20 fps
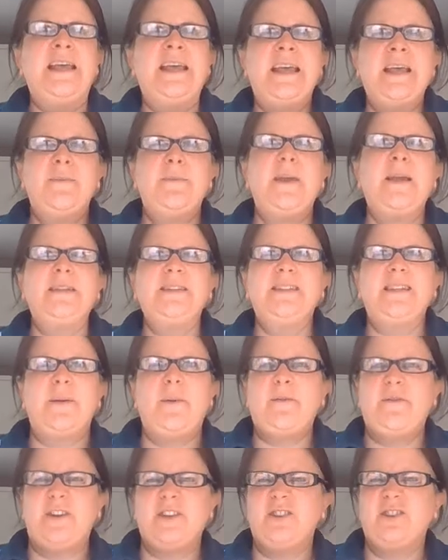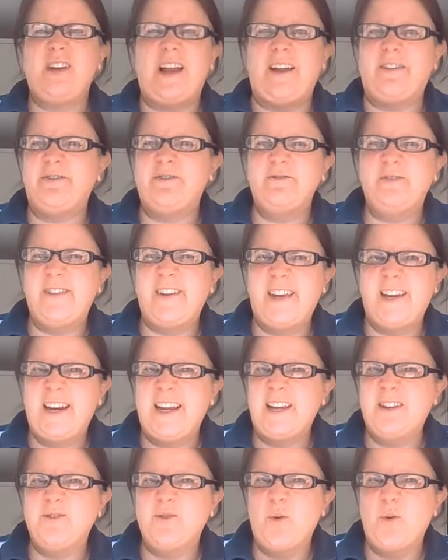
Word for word: It means some of us are left feeling